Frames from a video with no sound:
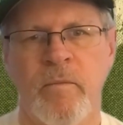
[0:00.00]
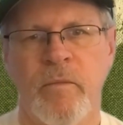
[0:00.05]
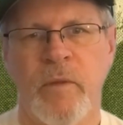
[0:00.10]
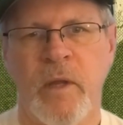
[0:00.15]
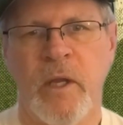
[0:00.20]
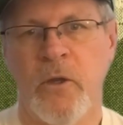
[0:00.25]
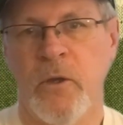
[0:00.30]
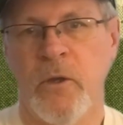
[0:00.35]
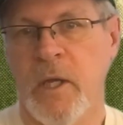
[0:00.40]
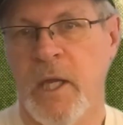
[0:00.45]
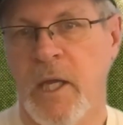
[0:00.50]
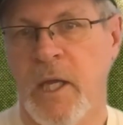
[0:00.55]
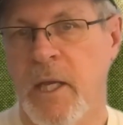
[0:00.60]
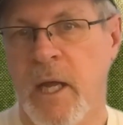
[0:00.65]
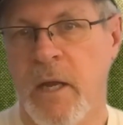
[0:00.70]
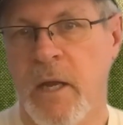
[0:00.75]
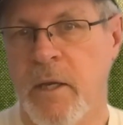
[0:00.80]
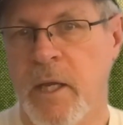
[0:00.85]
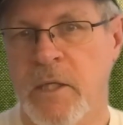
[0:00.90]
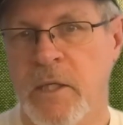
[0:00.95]
you can get
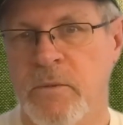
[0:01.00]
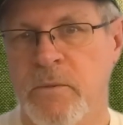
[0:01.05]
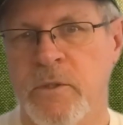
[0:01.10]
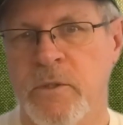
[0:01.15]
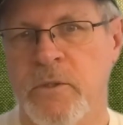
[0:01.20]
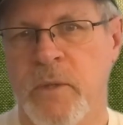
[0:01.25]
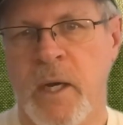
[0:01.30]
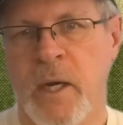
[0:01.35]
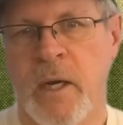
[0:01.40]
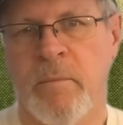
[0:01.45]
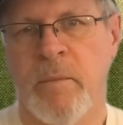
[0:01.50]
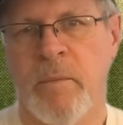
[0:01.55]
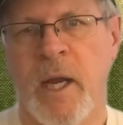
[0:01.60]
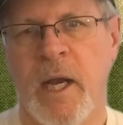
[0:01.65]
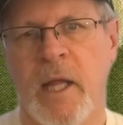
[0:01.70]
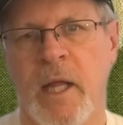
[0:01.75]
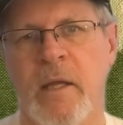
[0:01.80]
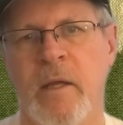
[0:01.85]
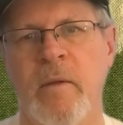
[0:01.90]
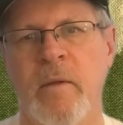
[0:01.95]
nowadays with
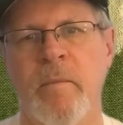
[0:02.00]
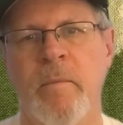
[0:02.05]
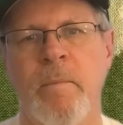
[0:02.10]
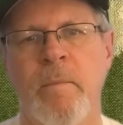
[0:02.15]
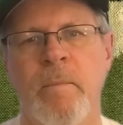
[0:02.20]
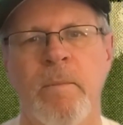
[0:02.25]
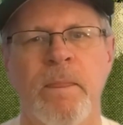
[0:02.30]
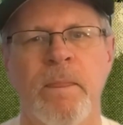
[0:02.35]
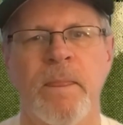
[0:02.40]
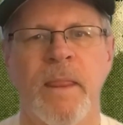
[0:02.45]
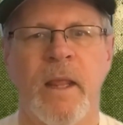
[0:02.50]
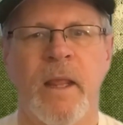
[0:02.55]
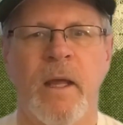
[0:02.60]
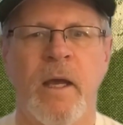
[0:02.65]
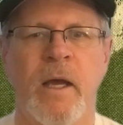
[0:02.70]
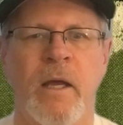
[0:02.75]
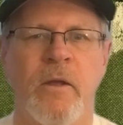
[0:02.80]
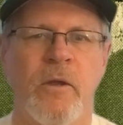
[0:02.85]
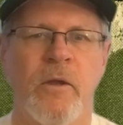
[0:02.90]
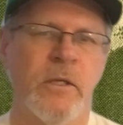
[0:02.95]
Stratomatic.
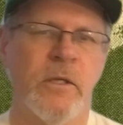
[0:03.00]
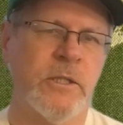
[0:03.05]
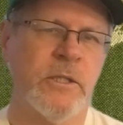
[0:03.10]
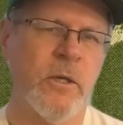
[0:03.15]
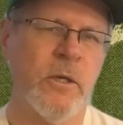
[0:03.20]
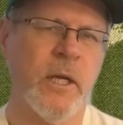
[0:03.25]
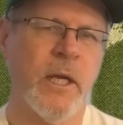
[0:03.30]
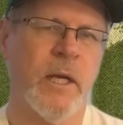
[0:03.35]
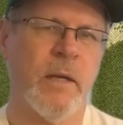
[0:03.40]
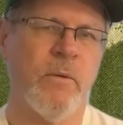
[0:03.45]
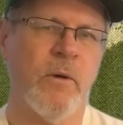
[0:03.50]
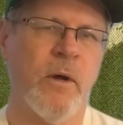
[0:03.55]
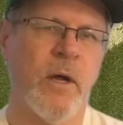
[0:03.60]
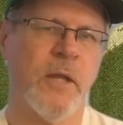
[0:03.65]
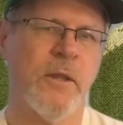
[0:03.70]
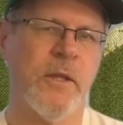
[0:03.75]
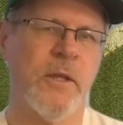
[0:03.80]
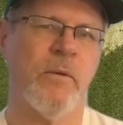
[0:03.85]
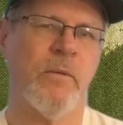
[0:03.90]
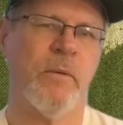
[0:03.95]
You can still get them all, I
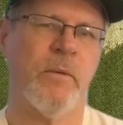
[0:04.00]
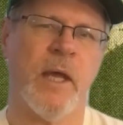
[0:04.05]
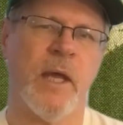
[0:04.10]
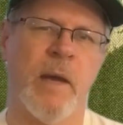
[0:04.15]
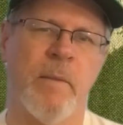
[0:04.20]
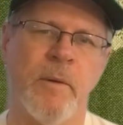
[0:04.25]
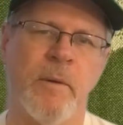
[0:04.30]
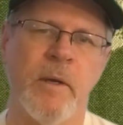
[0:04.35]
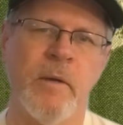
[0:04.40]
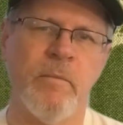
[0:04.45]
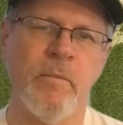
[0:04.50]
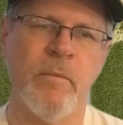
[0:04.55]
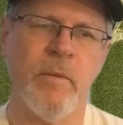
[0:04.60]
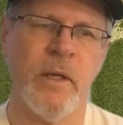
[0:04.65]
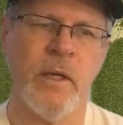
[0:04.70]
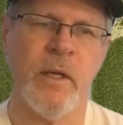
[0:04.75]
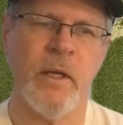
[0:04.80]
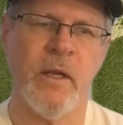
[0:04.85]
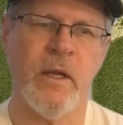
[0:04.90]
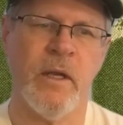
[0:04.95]
think, with Appa,
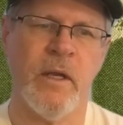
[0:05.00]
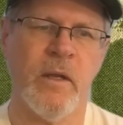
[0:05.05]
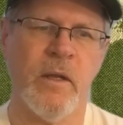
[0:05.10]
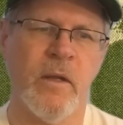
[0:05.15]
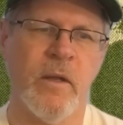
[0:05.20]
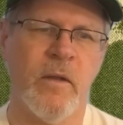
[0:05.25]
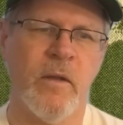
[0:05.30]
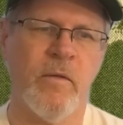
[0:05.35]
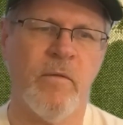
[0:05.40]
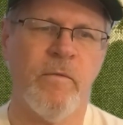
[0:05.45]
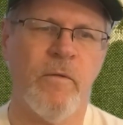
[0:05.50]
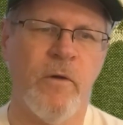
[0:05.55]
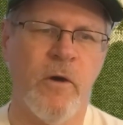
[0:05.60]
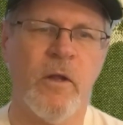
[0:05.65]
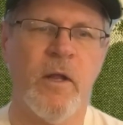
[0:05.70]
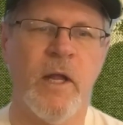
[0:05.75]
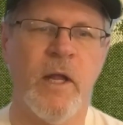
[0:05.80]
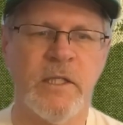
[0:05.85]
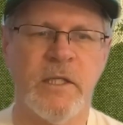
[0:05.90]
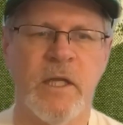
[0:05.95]
but Fall
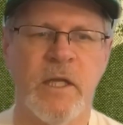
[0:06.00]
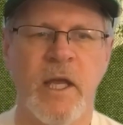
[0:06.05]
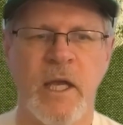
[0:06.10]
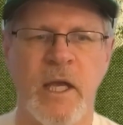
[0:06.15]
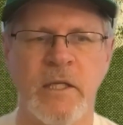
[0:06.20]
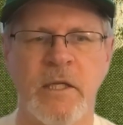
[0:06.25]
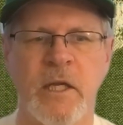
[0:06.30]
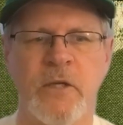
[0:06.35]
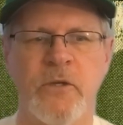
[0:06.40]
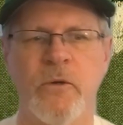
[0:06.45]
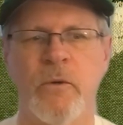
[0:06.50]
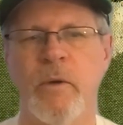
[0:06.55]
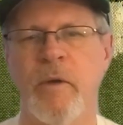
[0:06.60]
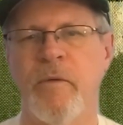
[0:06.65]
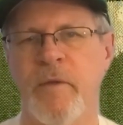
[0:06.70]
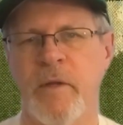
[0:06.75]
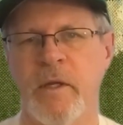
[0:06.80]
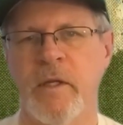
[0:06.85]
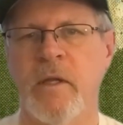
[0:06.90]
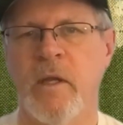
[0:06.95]
Classic has a
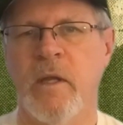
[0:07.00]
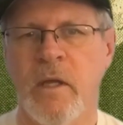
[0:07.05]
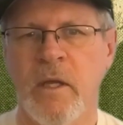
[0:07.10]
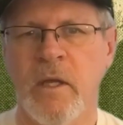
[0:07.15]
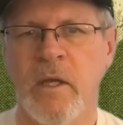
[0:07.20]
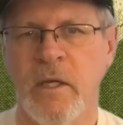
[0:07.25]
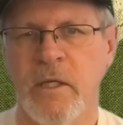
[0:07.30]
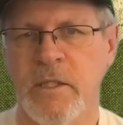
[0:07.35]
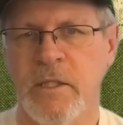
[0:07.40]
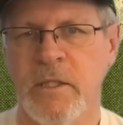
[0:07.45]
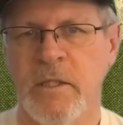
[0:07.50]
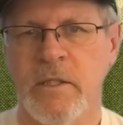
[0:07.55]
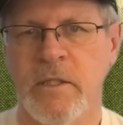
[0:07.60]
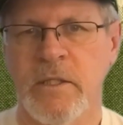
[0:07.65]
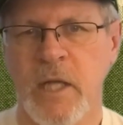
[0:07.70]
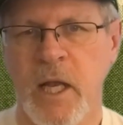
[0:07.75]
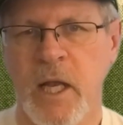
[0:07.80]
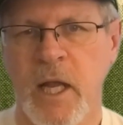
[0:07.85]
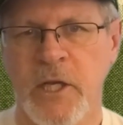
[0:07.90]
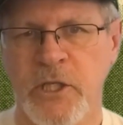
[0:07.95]
terrific
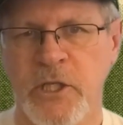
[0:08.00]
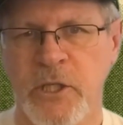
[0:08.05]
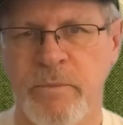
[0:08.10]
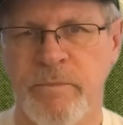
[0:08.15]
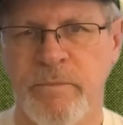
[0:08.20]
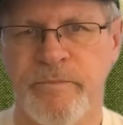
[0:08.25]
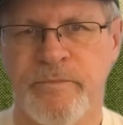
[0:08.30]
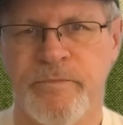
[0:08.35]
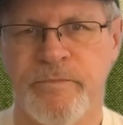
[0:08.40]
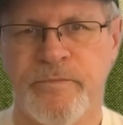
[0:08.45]
selection.